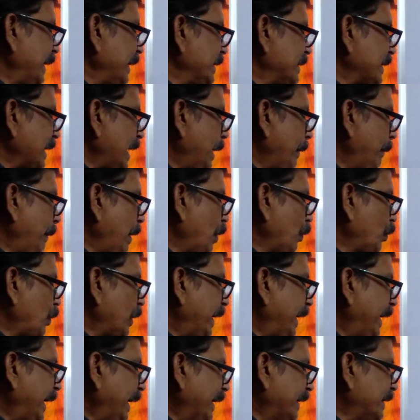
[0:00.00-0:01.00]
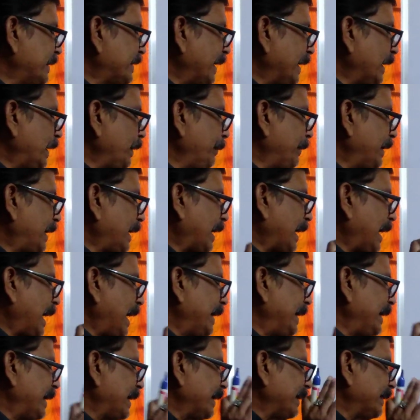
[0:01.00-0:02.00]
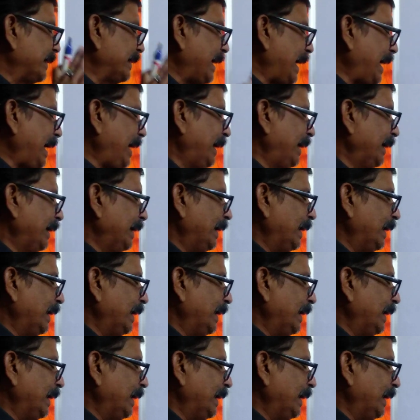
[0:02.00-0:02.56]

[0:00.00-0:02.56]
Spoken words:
is about 8 centimeter higher in the